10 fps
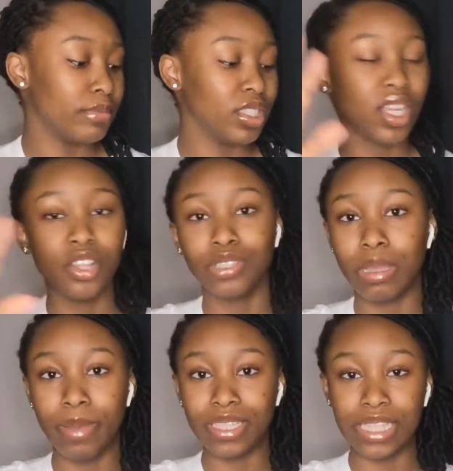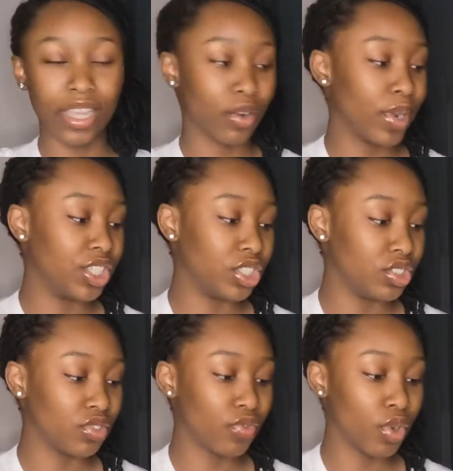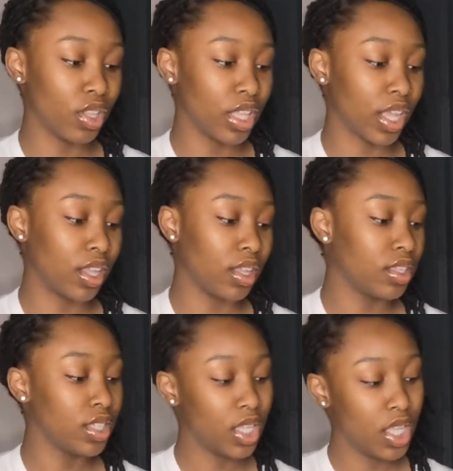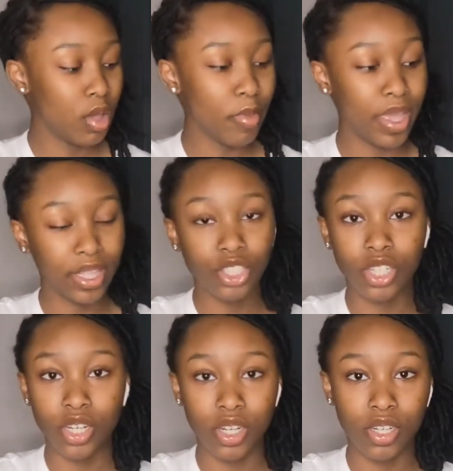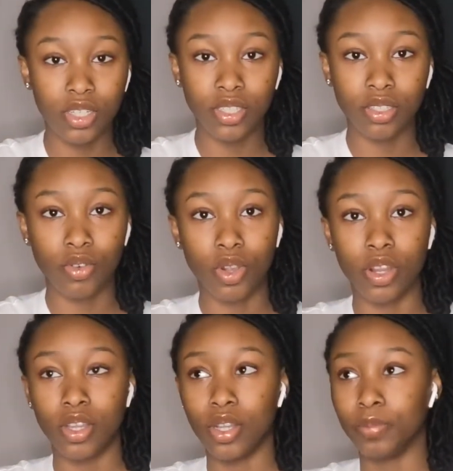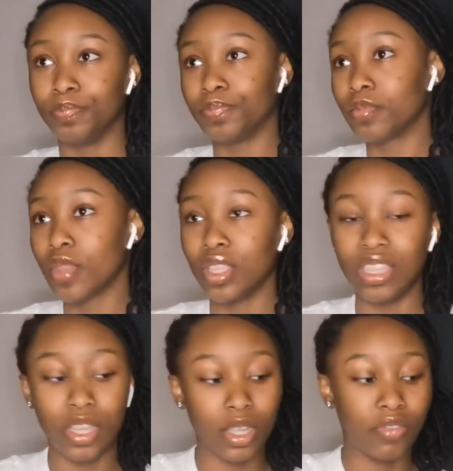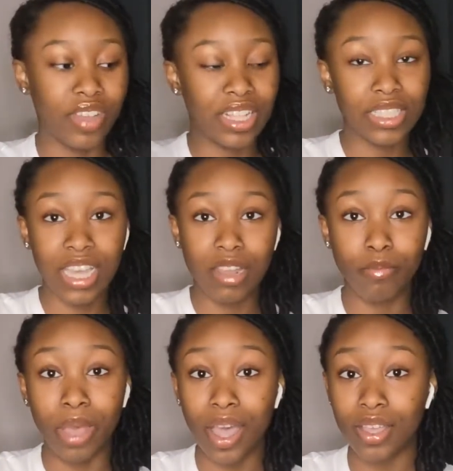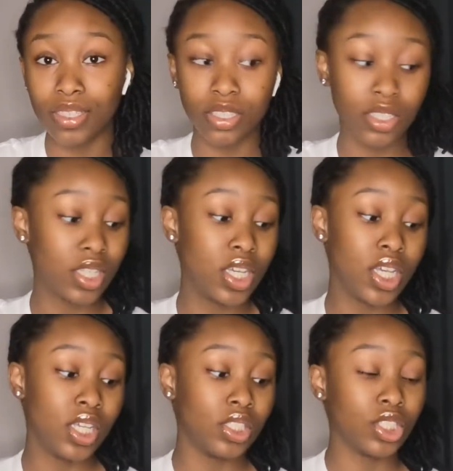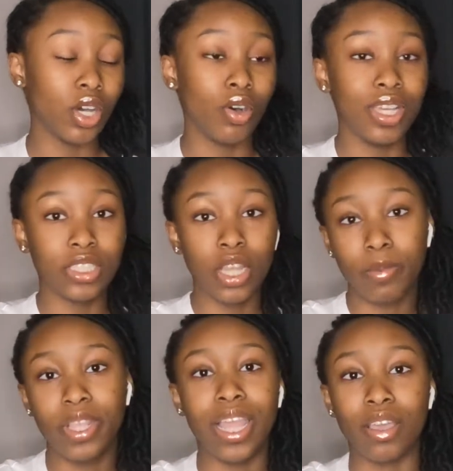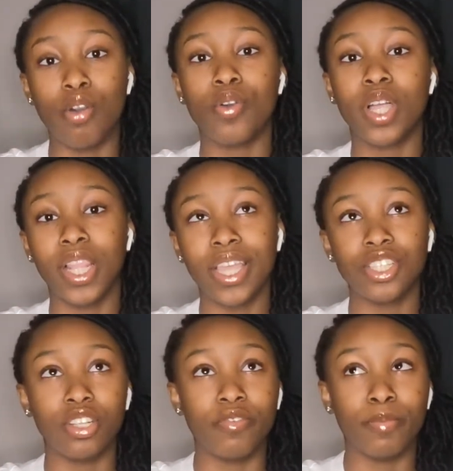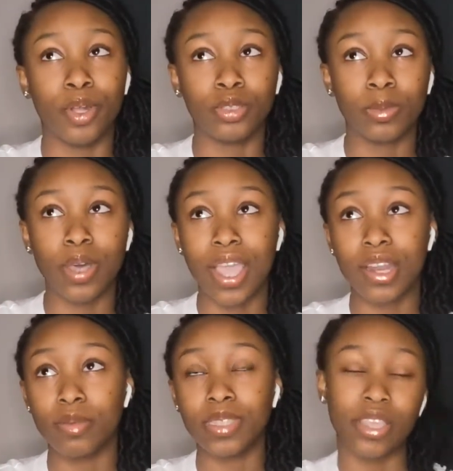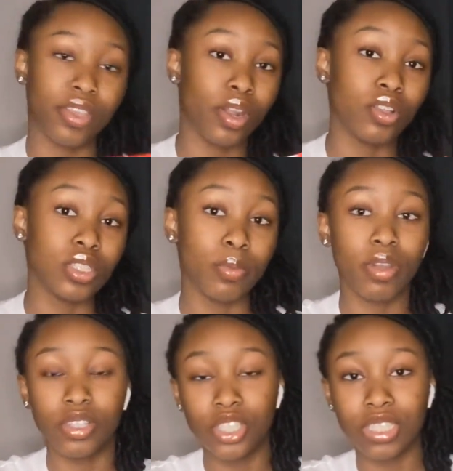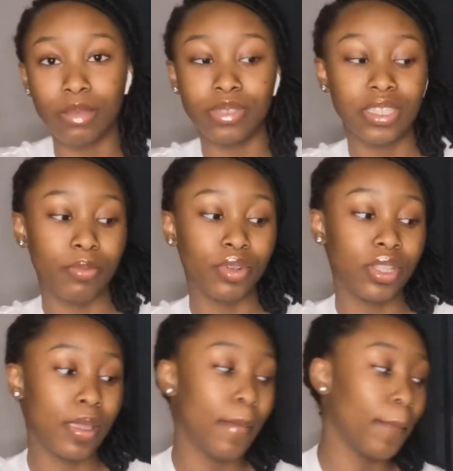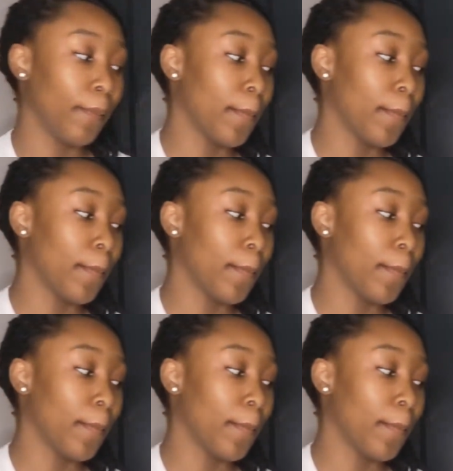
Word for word: I'm just gonna use them as decorations for like pictures or um the Valentine box. So it's gonna be like a whole collection of multiple items. You can also purchase them separately.